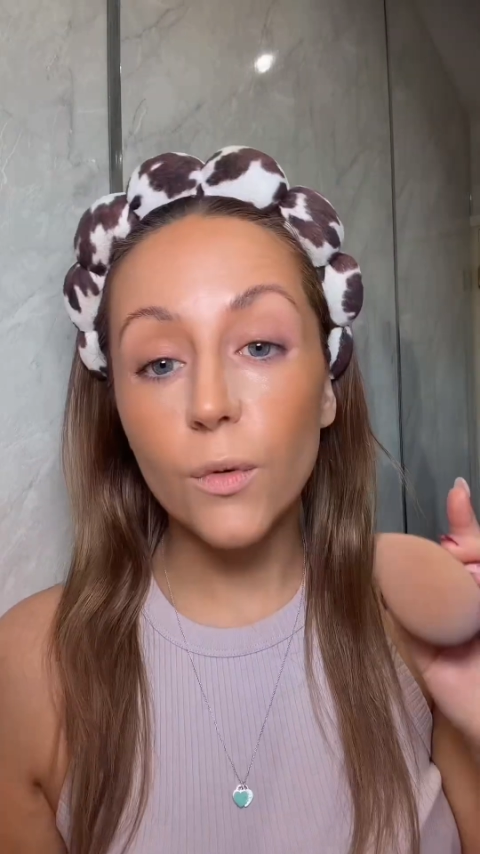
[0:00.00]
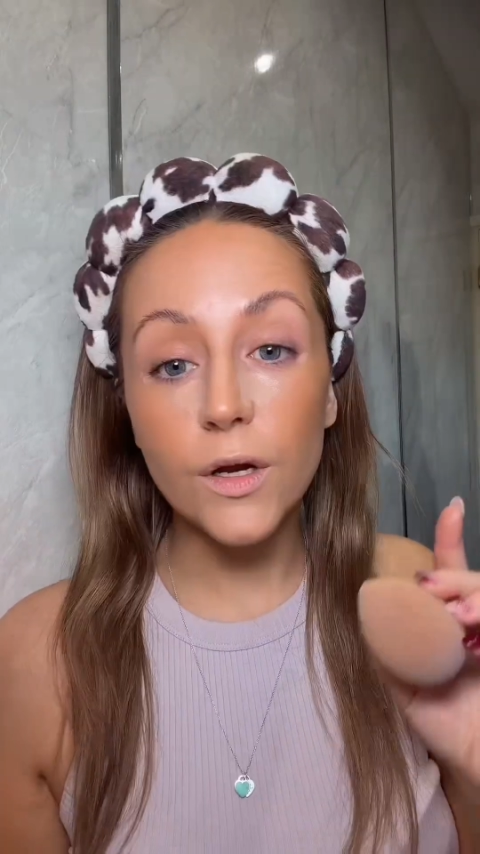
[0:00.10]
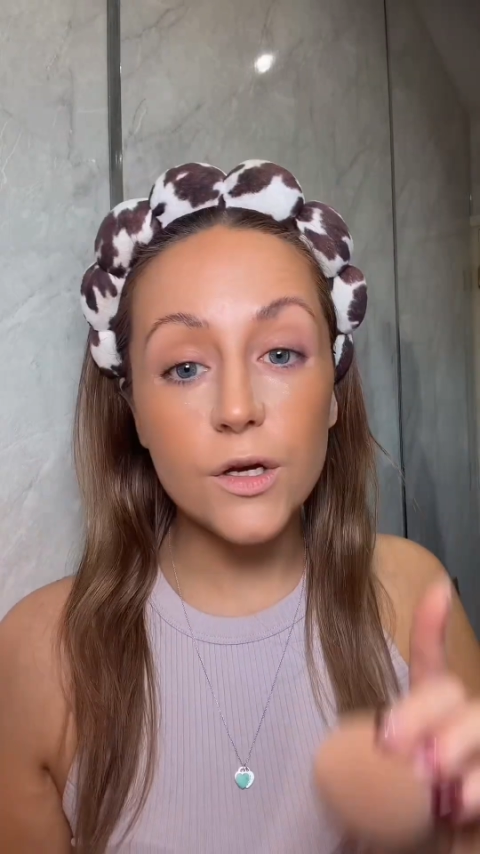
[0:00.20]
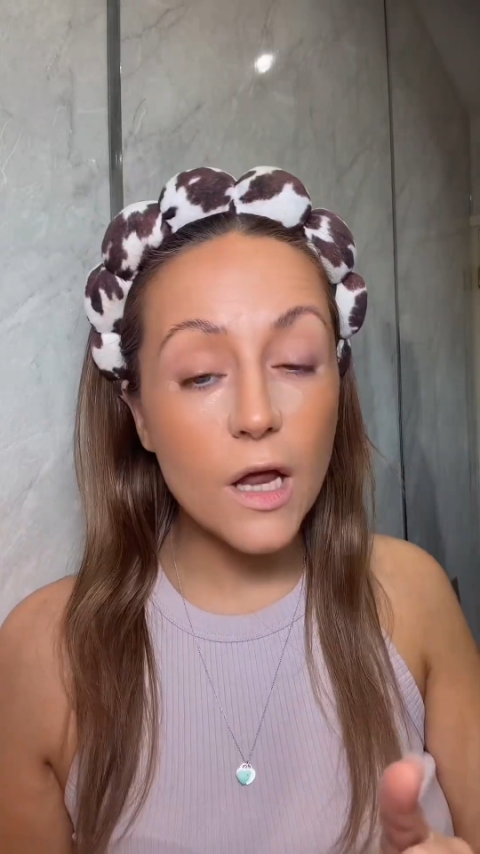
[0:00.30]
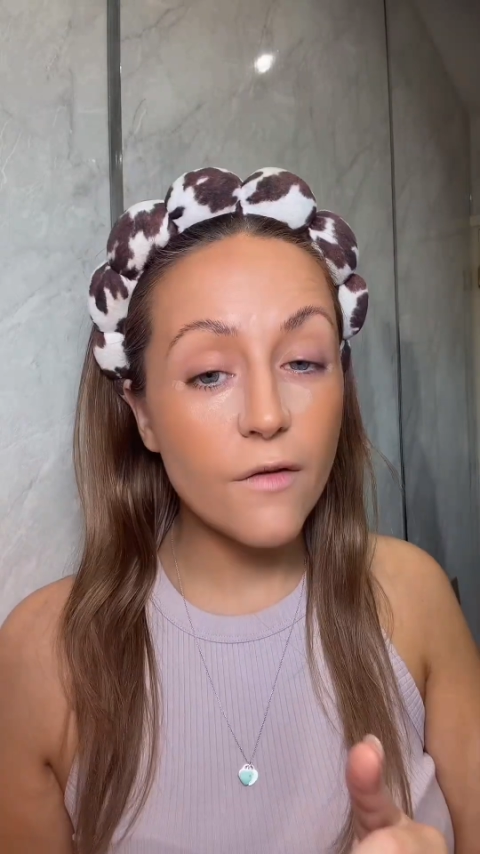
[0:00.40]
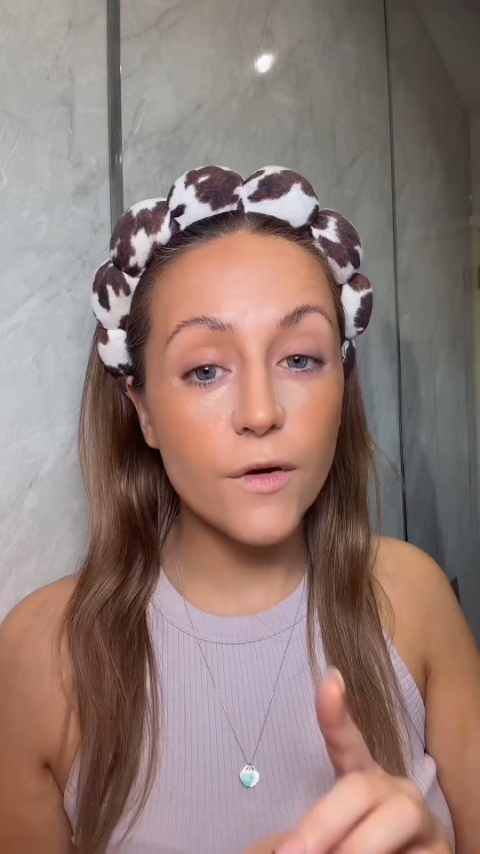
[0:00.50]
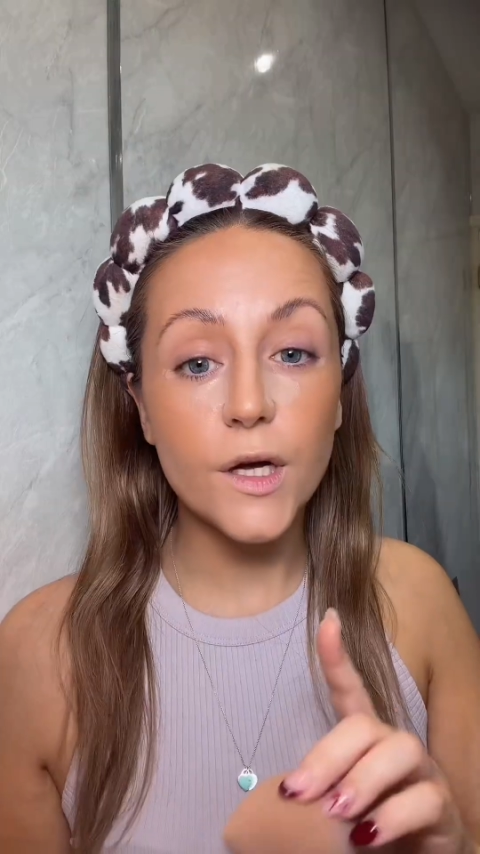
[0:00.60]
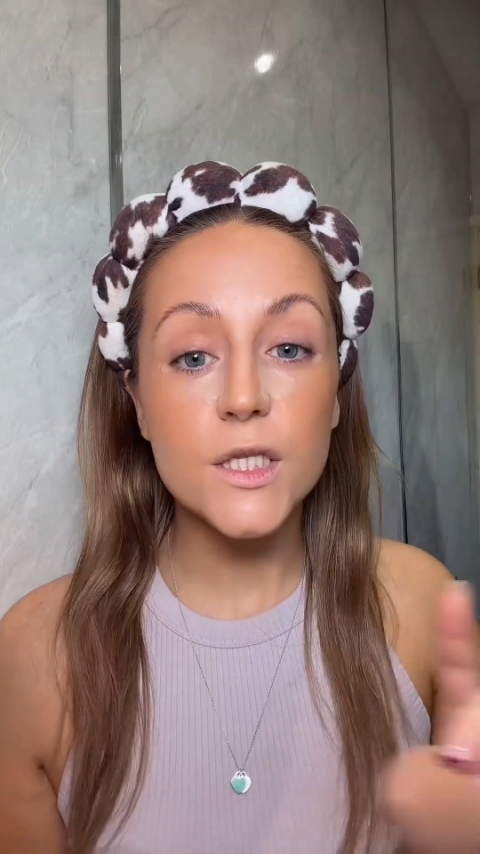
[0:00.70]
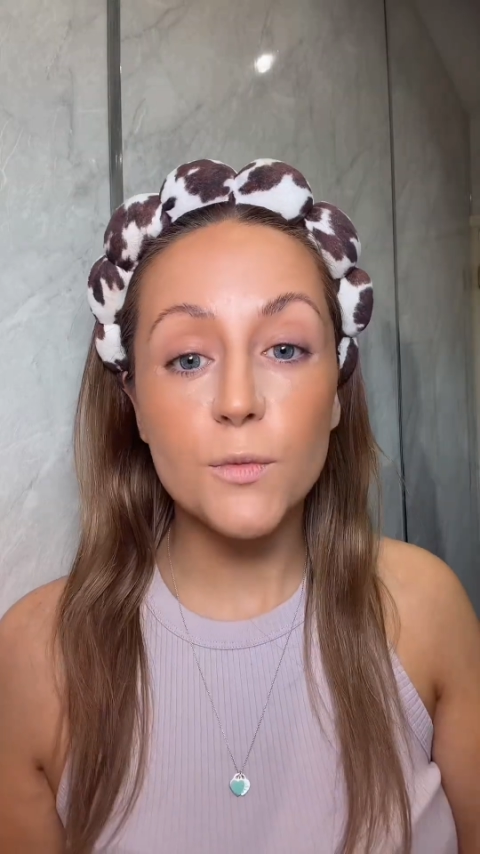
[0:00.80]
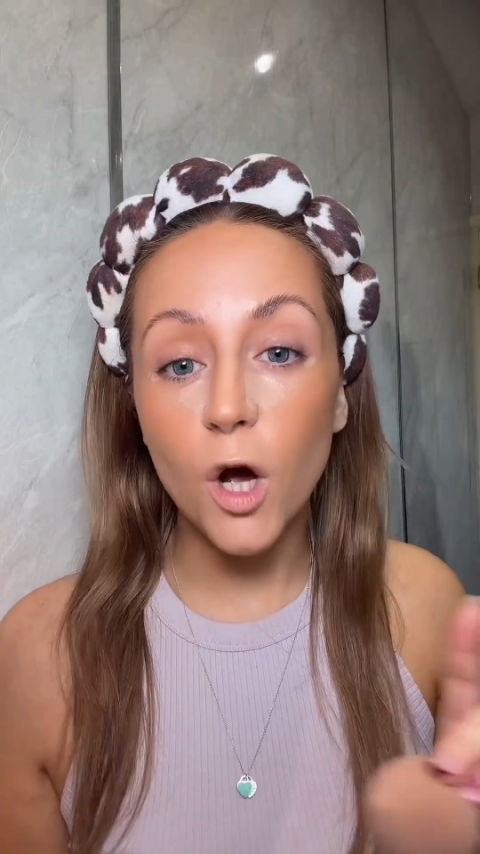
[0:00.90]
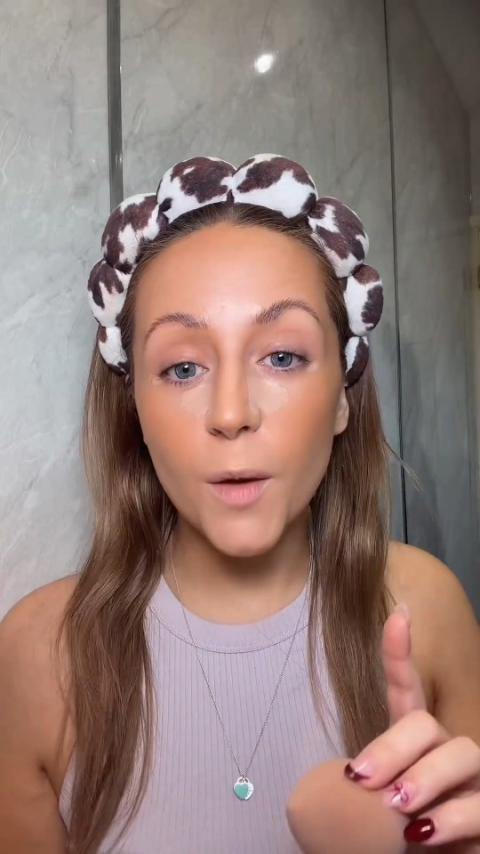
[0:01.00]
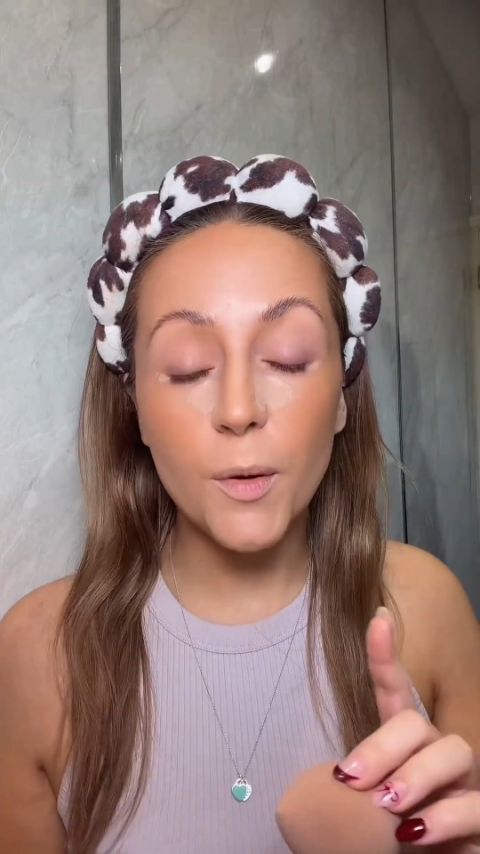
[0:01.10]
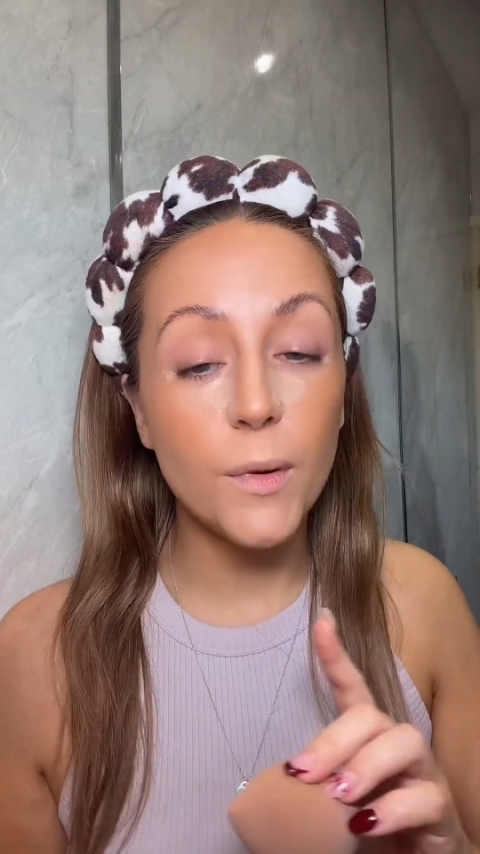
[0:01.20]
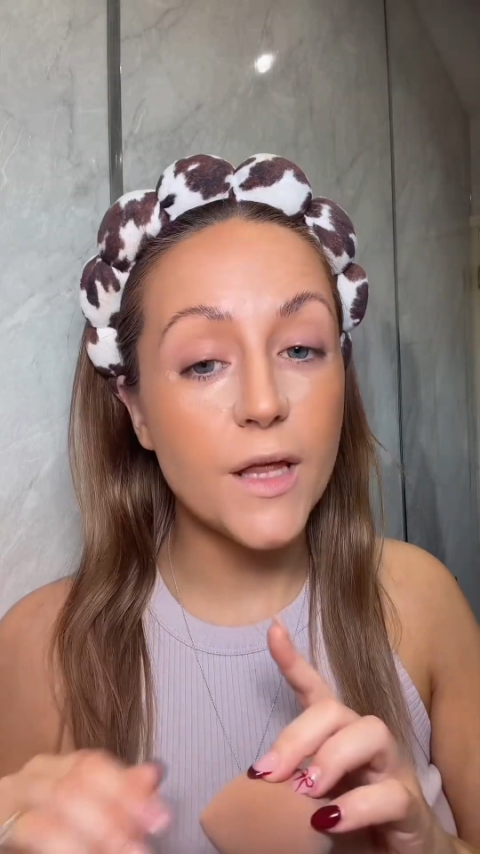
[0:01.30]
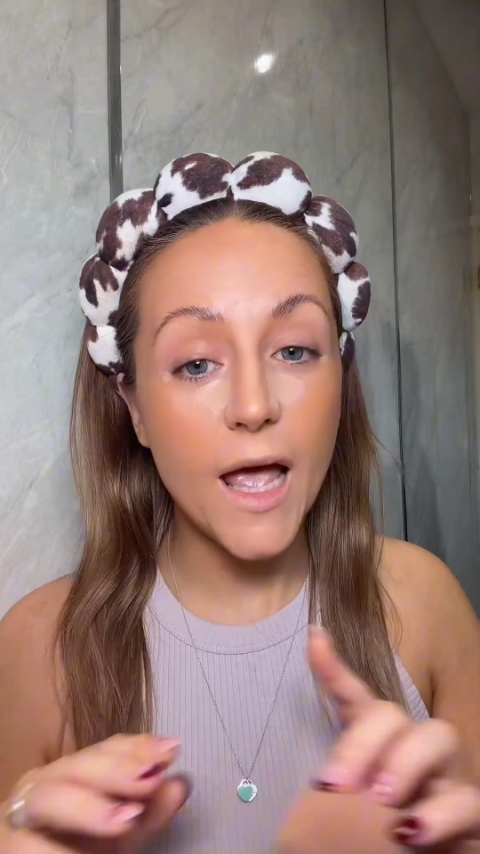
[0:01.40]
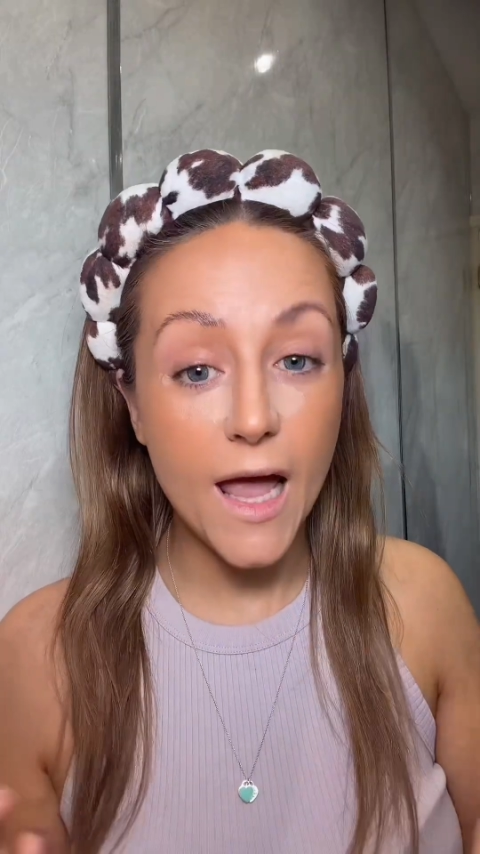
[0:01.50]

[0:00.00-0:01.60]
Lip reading: And never swiping with